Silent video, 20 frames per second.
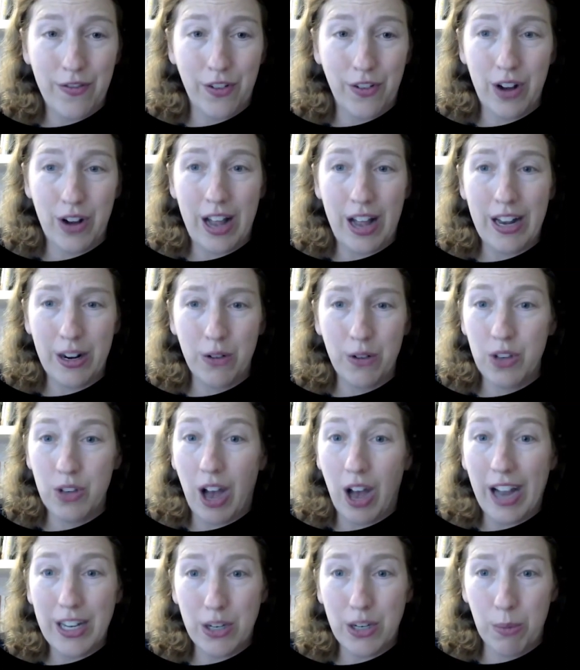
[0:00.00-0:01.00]

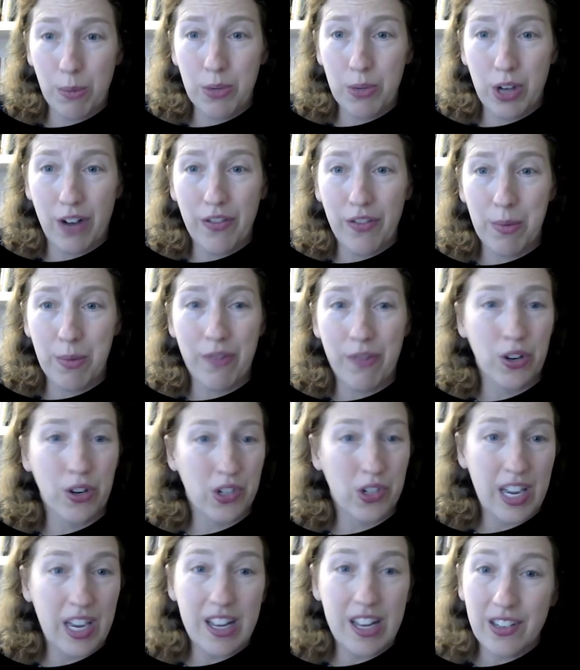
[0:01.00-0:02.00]
to absolve them of their
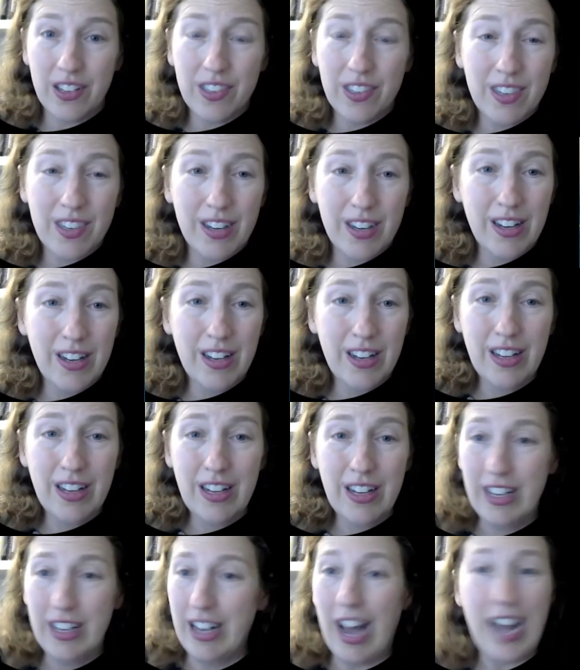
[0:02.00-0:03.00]
sins.
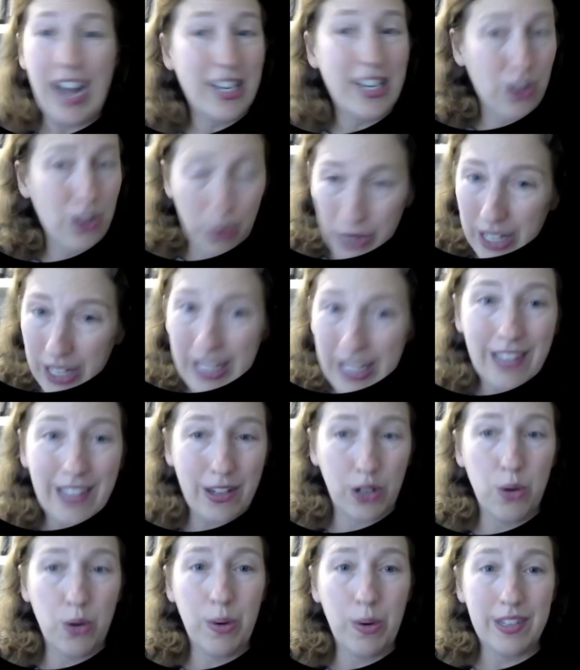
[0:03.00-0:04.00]
I don't think that's
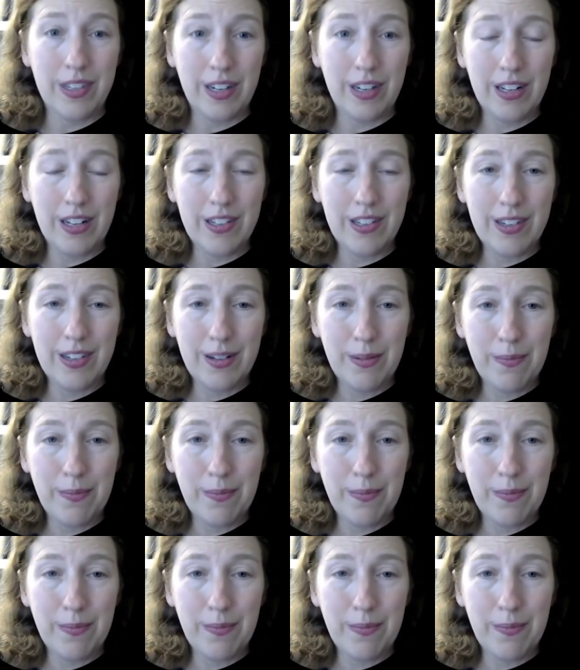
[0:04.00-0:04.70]
a coincidence.